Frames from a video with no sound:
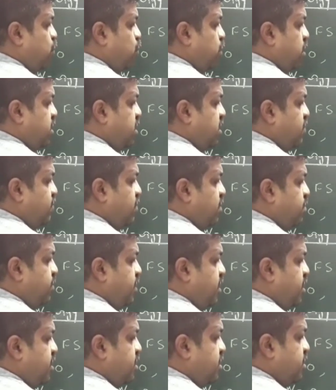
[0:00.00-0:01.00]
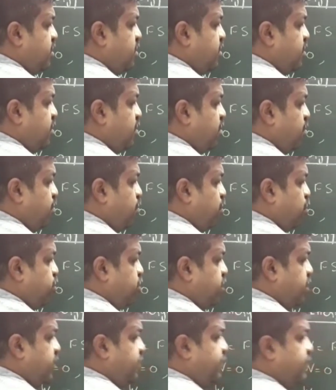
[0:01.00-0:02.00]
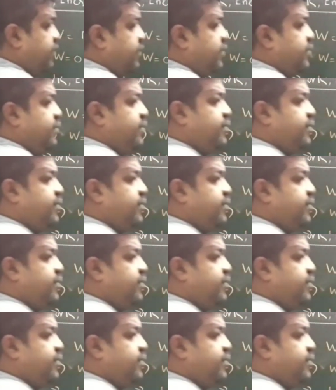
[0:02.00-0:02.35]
work done will be positive.